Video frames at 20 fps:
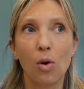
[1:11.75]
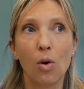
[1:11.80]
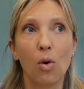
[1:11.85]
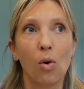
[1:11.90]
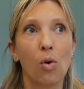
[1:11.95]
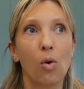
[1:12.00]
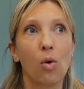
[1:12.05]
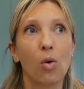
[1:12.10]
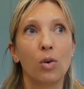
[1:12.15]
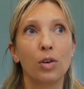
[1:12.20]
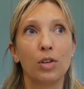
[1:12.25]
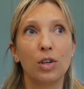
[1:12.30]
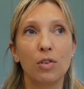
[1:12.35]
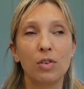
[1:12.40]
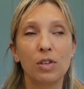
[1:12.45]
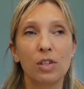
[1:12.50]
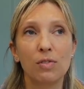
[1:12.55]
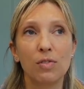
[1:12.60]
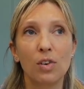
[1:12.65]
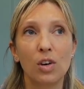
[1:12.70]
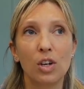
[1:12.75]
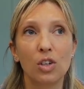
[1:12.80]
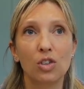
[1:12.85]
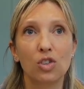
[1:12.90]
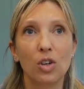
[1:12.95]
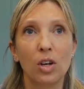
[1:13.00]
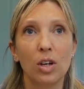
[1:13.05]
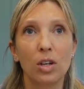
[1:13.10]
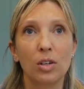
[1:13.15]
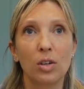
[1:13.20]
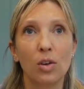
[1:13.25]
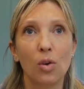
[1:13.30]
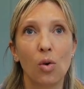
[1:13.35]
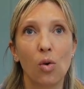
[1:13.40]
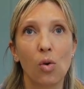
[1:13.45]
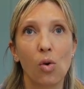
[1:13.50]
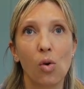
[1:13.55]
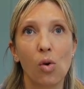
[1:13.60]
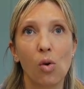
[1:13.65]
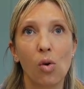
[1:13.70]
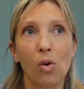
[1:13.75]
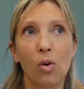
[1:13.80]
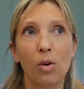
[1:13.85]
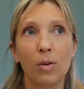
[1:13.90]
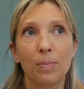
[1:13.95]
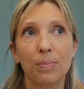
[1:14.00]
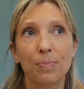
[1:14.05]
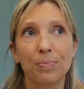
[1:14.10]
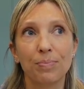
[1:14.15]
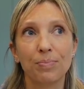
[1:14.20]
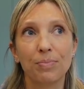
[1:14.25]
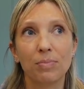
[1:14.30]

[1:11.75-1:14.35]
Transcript: or neurodivergent or